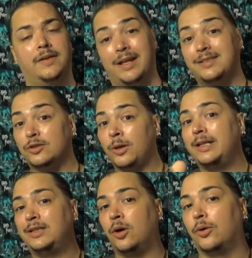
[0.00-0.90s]
that's
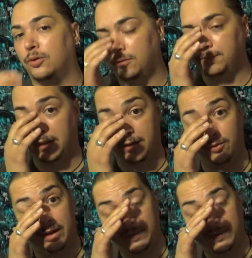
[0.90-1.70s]
20 total, by the way.